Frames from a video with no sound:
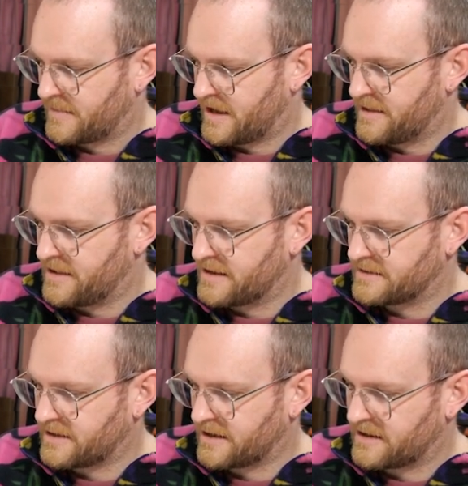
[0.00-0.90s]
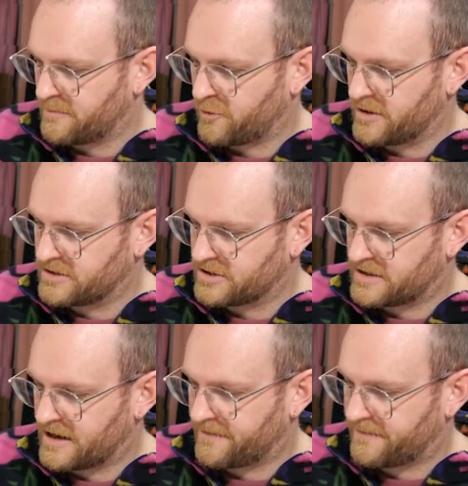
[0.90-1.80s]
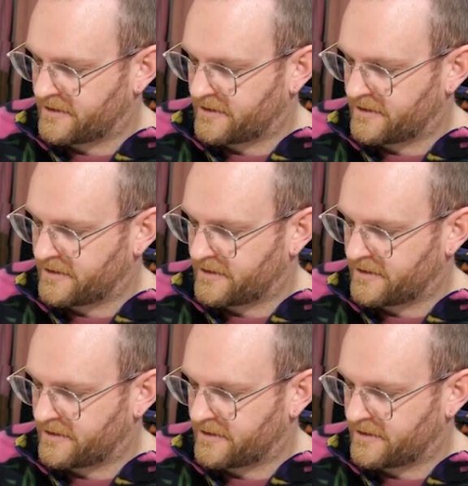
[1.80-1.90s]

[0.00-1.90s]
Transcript: and there's like the bridge stuff